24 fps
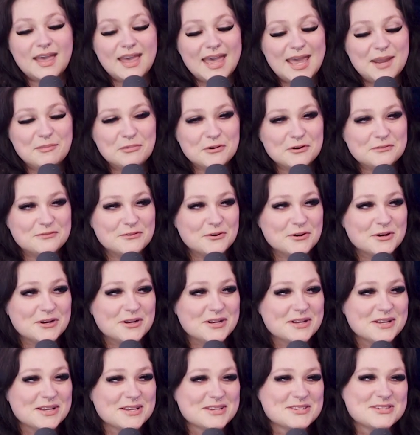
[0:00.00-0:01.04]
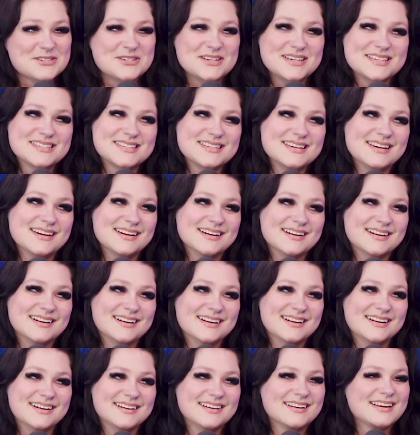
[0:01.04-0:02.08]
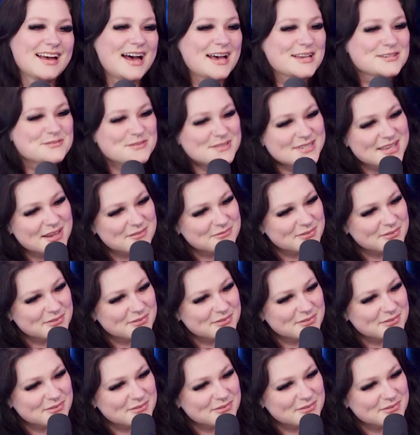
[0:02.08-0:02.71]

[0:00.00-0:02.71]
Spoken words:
April Fools, she's here. Guys, was that